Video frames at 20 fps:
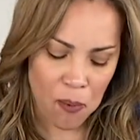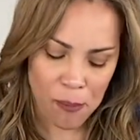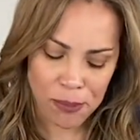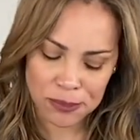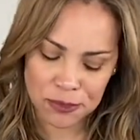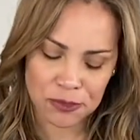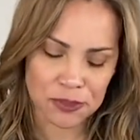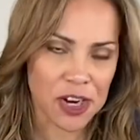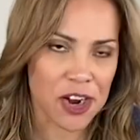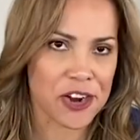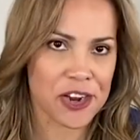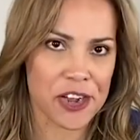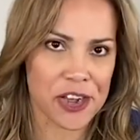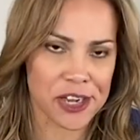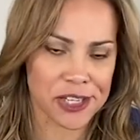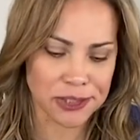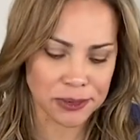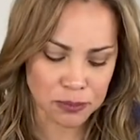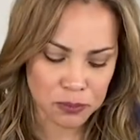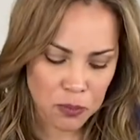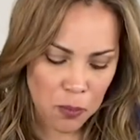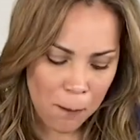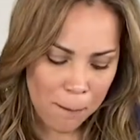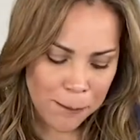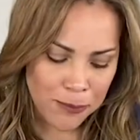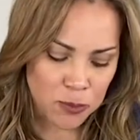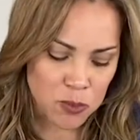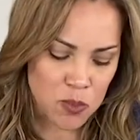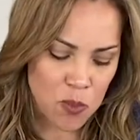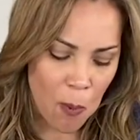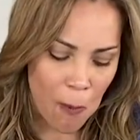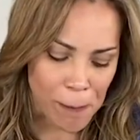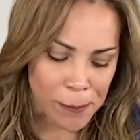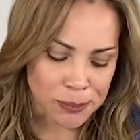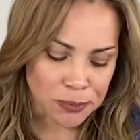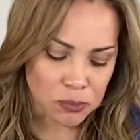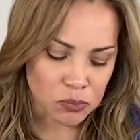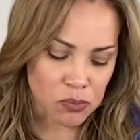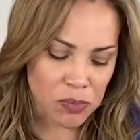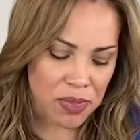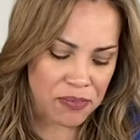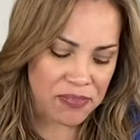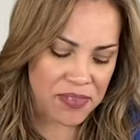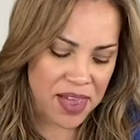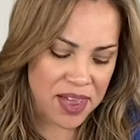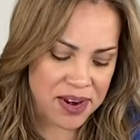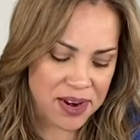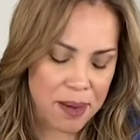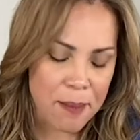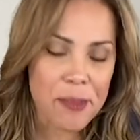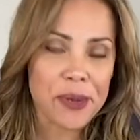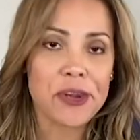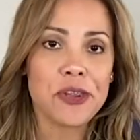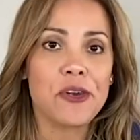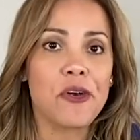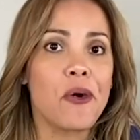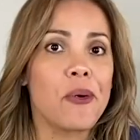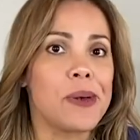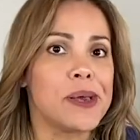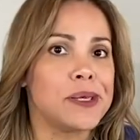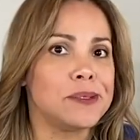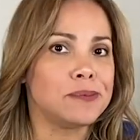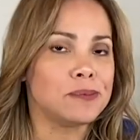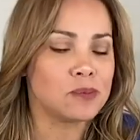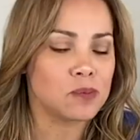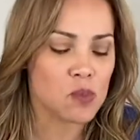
Very good. And then I'm going to go in